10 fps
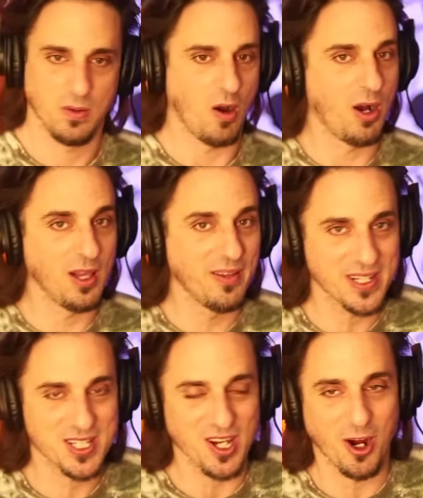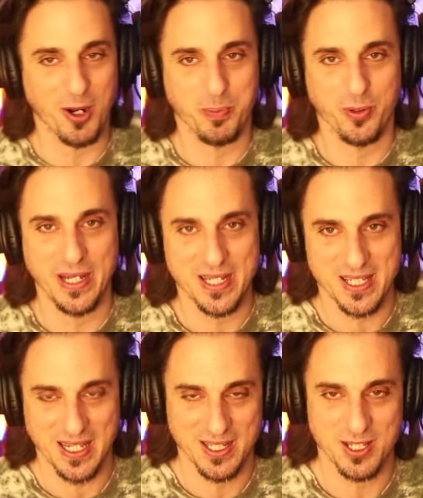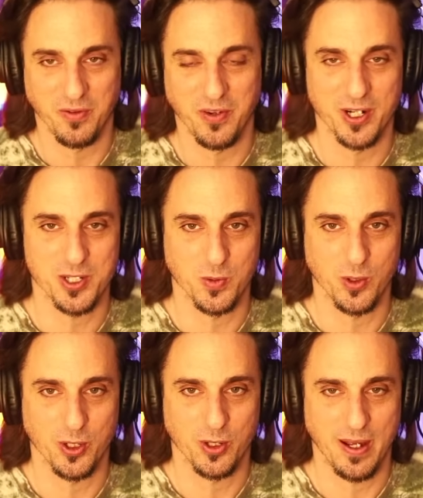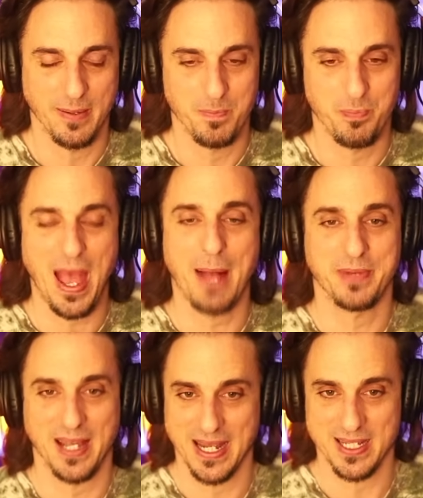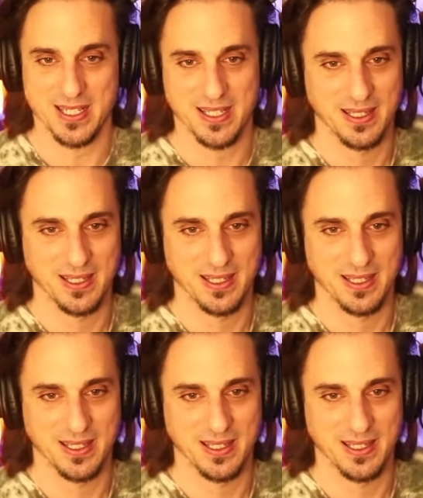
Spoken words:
all of us are priests insofar as we're baptized.